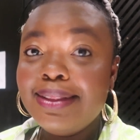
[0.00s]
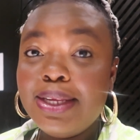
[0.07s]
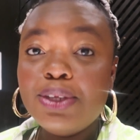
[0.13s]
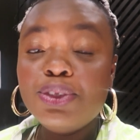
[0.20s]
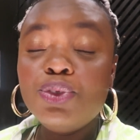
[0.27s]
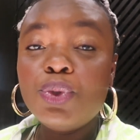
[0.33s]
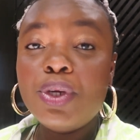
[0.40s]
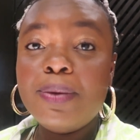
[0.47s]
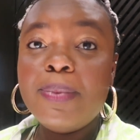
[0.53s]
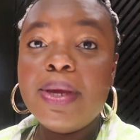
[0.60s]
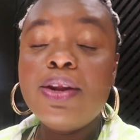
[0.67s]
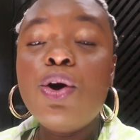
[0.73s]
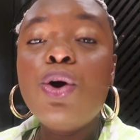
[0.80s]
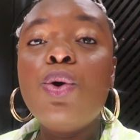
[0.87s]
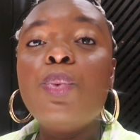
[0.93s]
the
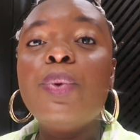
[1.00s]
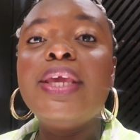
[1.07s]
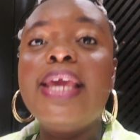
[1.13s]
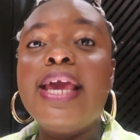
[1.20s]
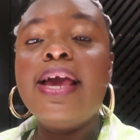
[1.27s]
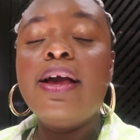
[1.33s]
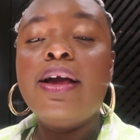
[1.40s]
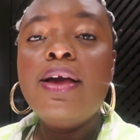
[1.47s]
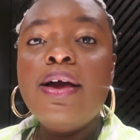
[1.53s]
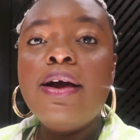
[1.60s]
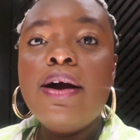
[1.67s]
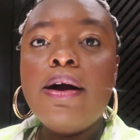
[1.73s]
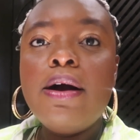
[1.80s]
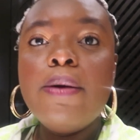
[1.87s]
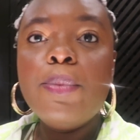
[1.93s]
enjoyment oh we get
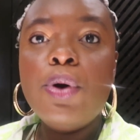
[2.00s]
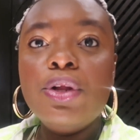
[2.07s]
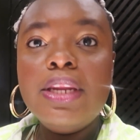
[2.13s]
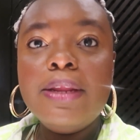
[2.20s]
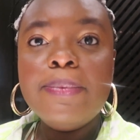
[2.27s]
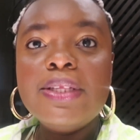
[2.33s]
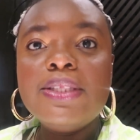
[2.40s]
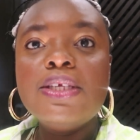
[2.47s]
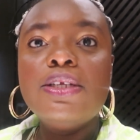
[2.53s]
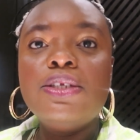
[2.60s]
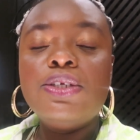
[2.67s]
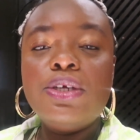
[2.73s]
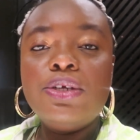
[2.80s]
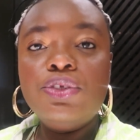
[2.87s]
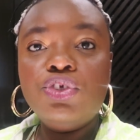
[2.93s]
um,
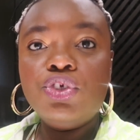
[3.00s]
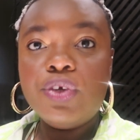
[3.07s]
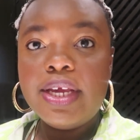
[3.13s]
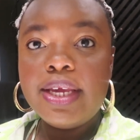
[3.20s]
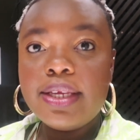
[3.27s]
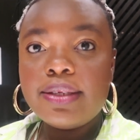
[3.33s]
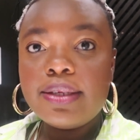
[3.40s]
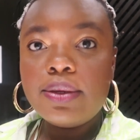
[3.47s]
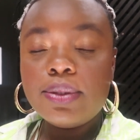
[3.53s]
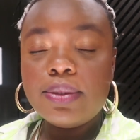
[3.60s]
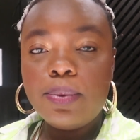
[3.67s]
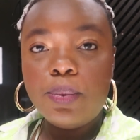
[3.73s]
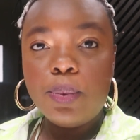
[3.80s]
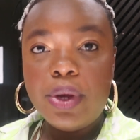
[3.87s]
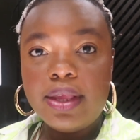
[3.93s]
unlimited drink
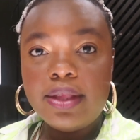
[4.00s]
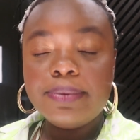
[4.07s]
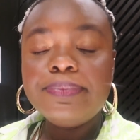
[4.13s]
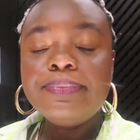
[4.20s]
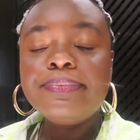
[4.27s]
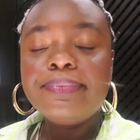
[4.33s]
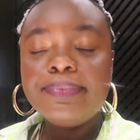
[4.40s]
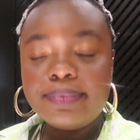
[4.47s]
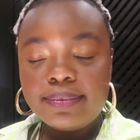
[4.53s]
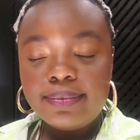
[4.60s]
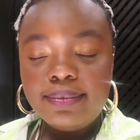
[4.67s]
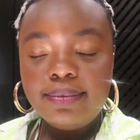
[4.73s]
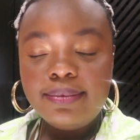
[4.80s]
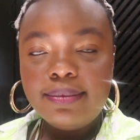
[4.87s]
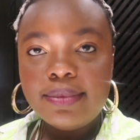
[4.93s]
with
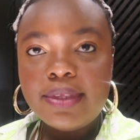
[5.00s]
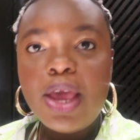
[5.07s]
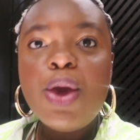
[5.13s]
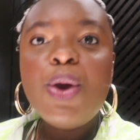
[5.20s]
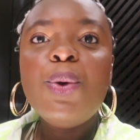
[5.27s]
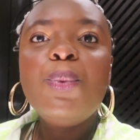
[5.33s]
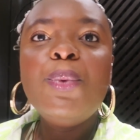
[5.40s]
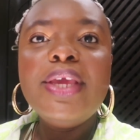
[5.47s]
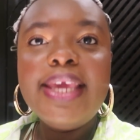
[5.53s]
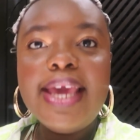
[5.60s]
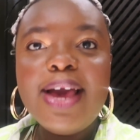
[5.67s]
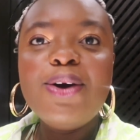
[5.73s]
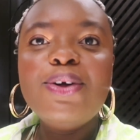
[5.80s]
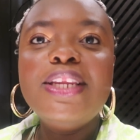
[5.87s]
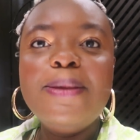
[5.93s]
we
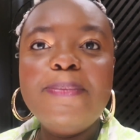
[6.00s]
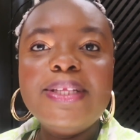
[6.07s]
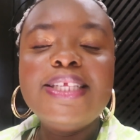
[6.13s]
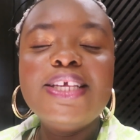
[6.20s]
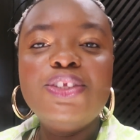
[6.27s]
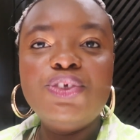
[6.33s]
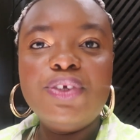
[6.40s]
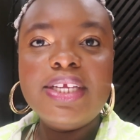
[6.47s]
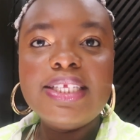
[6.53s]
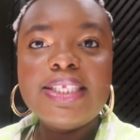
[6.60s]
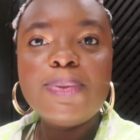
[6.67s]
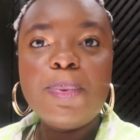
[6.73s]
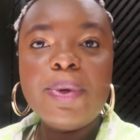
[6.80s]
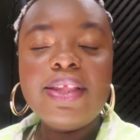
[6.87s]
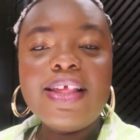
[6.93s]
get unlimited
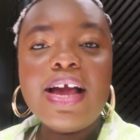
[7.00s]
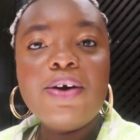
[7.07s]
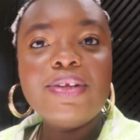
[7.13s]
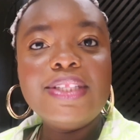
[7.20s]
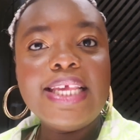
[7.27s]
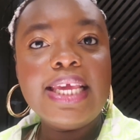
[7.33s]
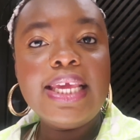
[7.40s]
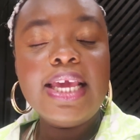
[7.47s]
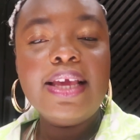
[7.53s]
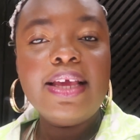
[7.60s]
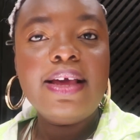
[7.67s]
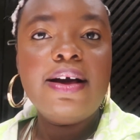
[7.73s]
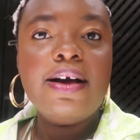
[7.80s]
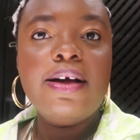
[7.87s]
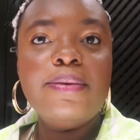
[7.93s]
drinks with our
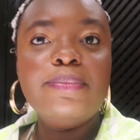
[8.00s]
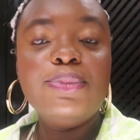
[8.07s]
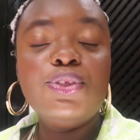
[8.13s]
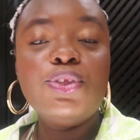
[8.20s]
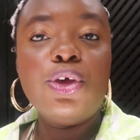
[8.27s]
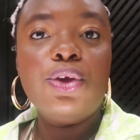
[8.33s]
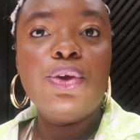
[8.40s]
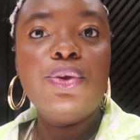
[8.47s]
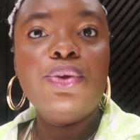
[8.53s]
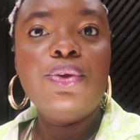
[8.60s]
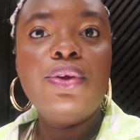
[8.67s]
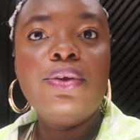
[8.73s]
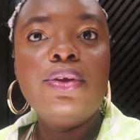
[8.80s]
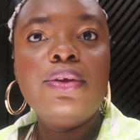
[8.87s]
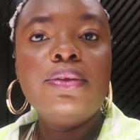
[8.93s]
ticket um, so
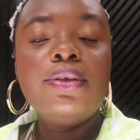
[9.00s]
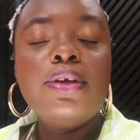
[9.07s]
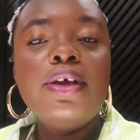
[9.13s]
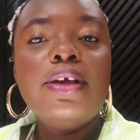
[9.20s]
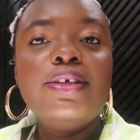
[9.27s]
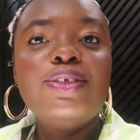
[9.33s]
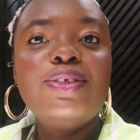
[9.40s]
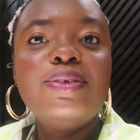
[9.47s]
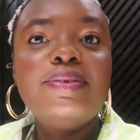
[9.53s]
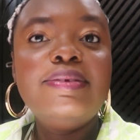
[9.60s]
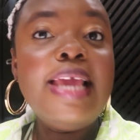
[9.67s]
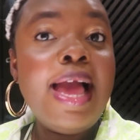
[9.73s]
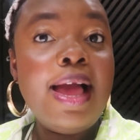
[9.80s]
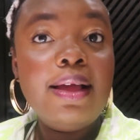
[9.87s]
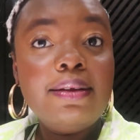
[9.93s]

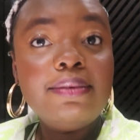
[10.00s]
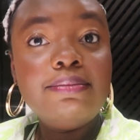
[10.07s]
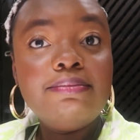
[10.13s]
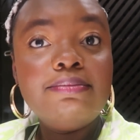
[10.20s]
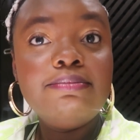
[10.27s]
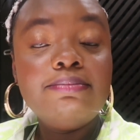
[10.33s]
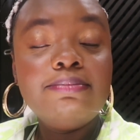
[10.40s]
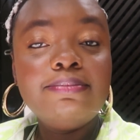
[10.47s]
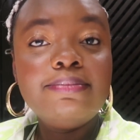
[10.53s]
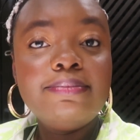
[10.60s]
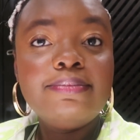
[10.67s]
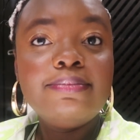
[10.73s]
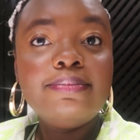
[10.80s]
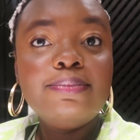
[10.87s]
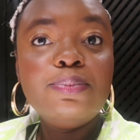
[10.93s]
yeah
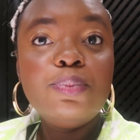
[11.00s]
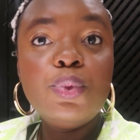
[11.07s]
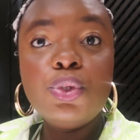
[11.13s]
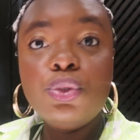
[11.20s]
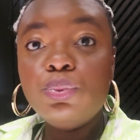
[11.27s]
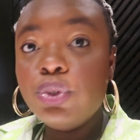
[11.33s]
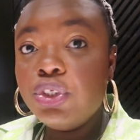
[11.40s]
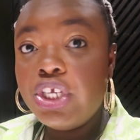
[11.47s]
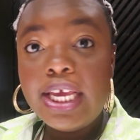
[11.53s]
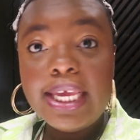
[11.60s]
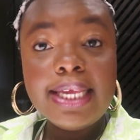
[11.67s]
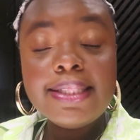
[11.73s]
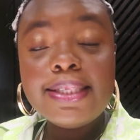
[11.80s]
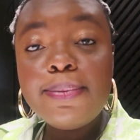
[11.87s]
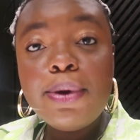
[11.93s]
we'll we'll
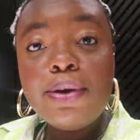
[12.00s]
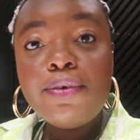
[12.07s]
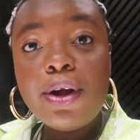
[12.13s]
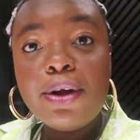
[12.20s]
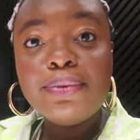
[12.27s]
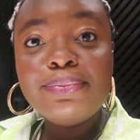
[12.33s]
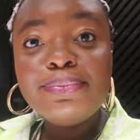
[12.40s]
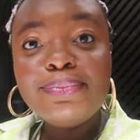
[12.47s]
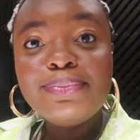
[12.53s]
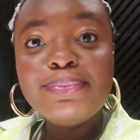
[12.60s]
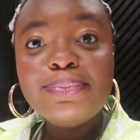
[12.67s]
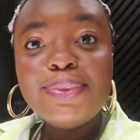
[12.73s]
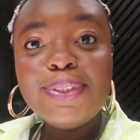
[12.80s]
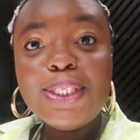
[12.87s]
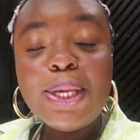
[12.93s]
check in tomorrow
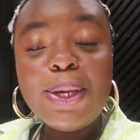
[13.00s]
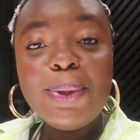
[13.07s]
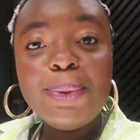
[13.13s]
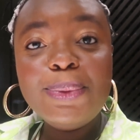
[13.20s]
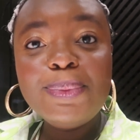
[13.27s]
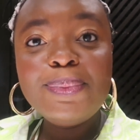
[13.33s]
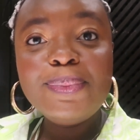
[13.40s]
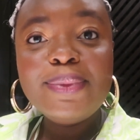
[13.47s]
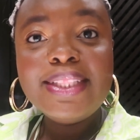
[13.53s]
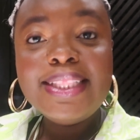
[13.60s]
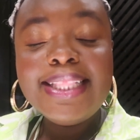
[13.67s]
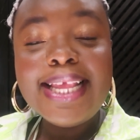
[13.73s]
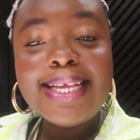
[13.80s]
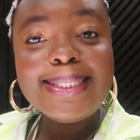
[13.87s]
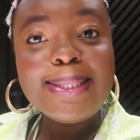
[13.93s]
so
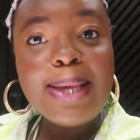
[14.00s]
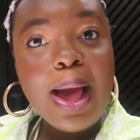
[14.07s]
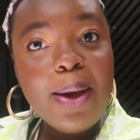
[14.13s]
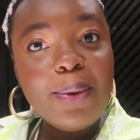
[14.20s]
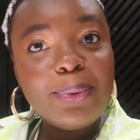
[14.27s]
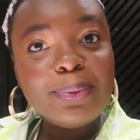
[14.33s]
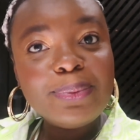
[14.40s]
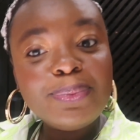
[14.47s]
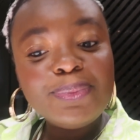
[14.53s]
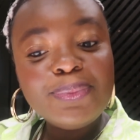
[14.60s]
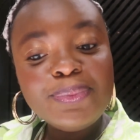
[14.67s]
let's go